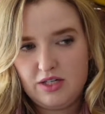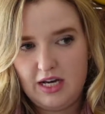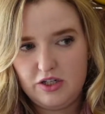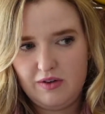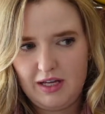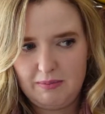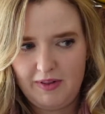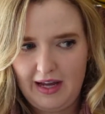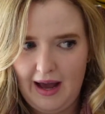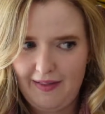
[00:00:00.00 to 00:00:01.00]
I do like
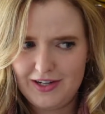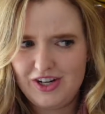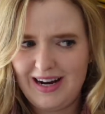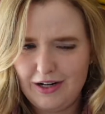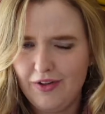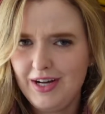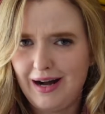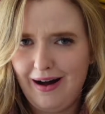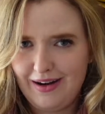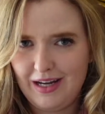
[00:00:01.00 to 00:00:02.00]
Billie Eilish. I know that
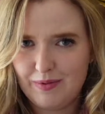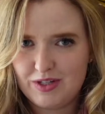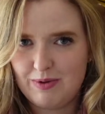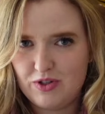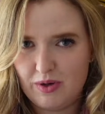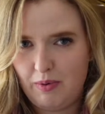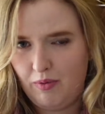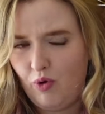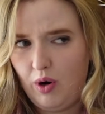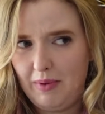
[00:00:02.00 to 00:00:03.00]
Kanye was supposed to
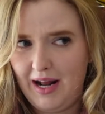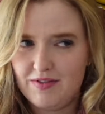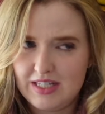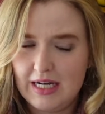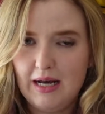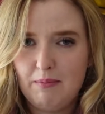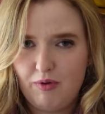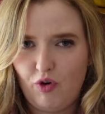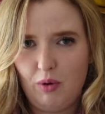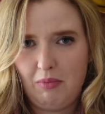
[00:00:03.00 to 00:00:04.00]
perform and I've seen him
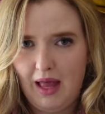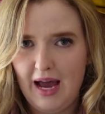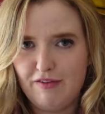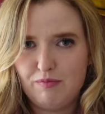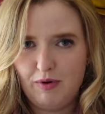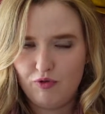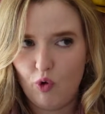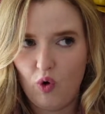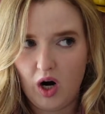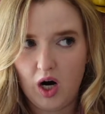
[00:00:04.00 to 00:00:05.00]
perform live
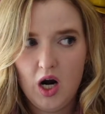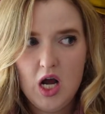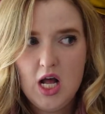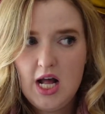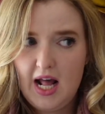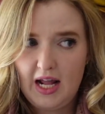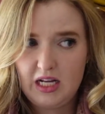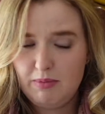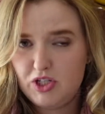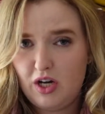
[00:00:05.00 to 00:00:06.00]
before and
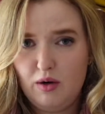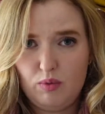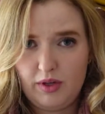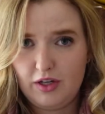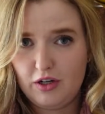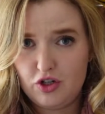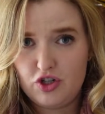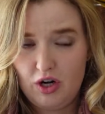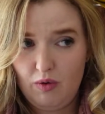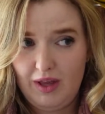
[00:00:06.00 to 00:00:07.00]
he puts on a really good
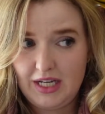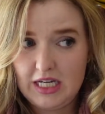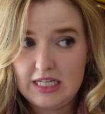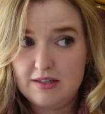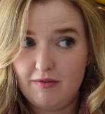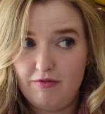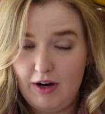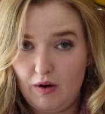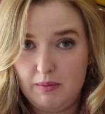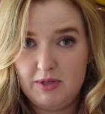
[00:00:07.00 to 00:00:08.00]
show. Like he is
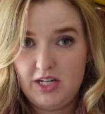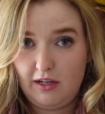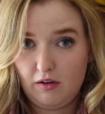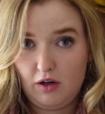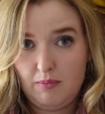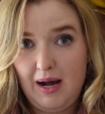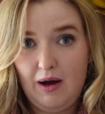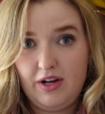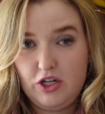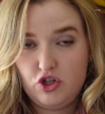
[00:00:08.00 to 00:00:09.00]
very particular
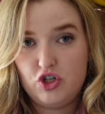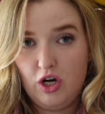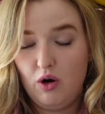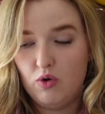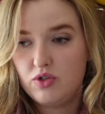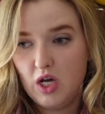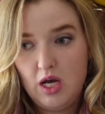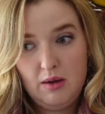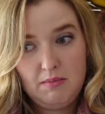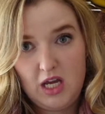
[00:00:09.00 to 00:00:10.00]
about his shows.
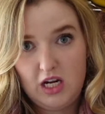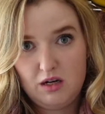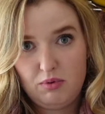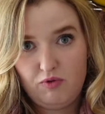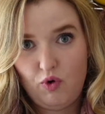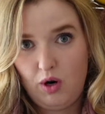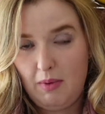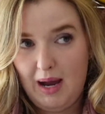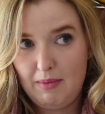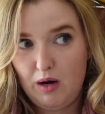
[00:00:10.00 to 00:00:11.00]
He didn't perform.
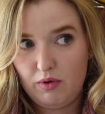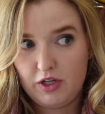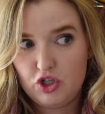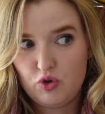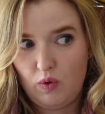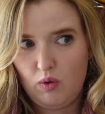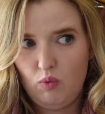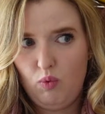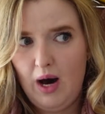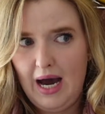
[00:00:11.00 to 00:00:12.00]
I'm not really sure
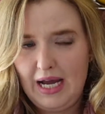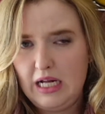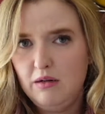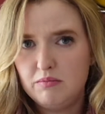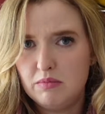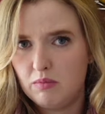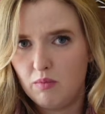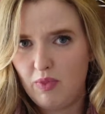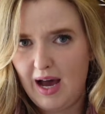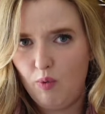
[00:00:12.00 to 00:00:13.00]
why
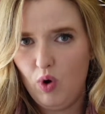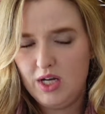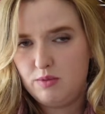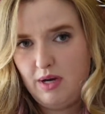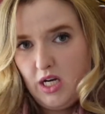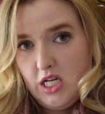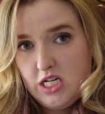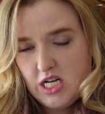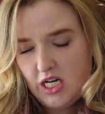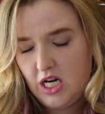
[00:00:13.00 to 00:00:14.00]
that was, but he
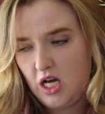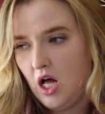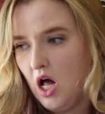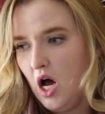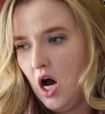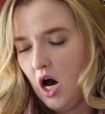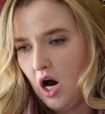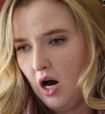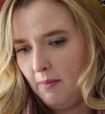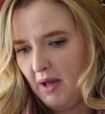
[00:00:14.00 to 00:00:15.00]
didn't.
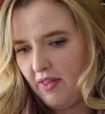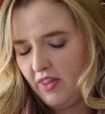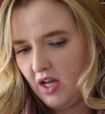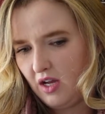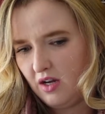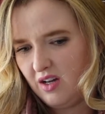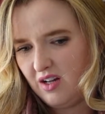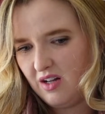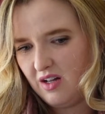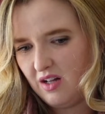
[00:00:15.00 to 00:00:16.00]
And then
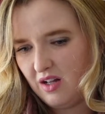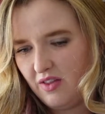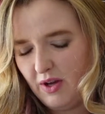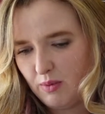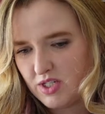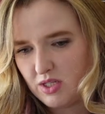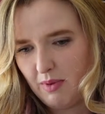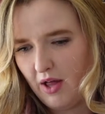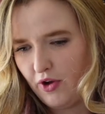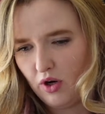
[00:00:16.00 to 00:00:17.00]
there was some
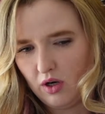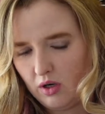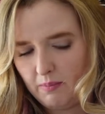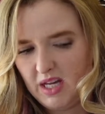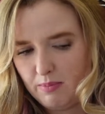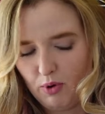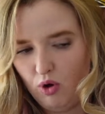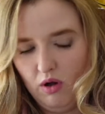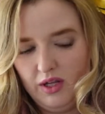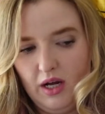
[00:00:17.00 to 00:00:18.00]
other
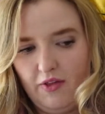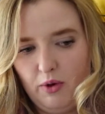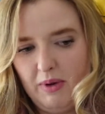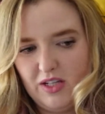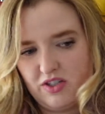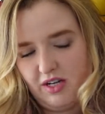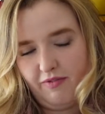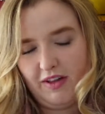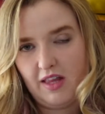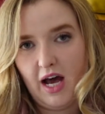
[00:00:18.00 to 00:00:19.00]
people and other bands and stuff
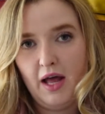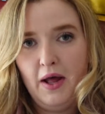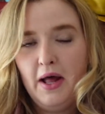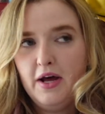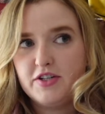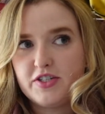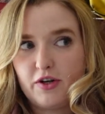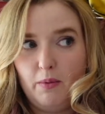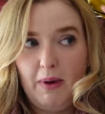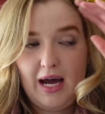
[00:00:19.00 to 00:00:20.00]
like that. Just
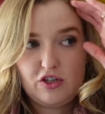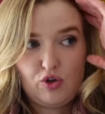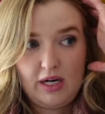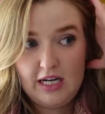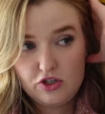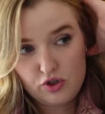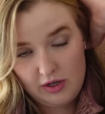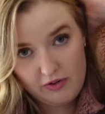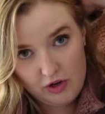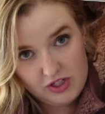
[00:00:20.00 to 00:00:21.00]
little backstory history
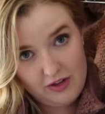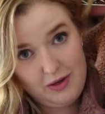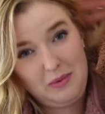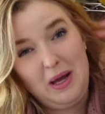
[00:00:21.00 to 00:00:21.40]
of Coachella.